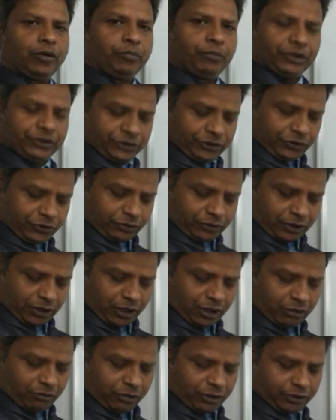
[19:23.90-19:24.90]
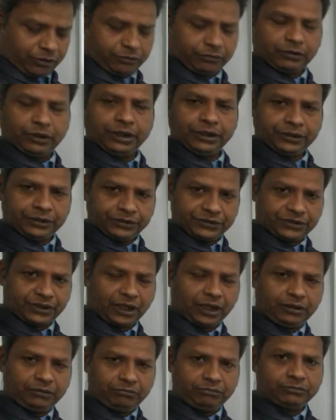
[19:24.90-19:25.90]
Present at our
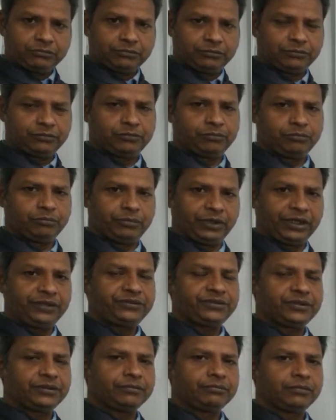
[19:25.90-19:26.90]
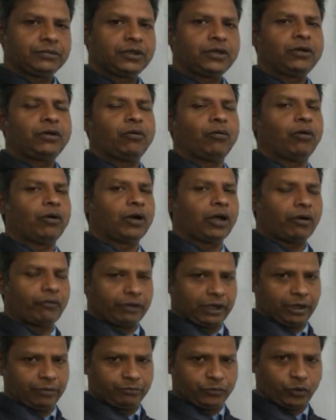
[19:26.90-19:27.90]
intestine, base on
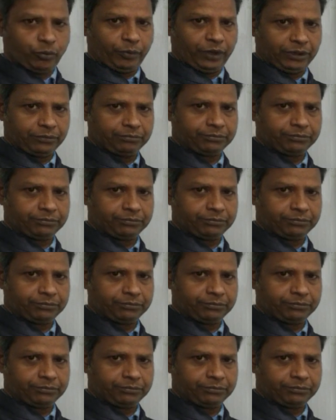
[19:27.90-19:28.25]
our abdomen.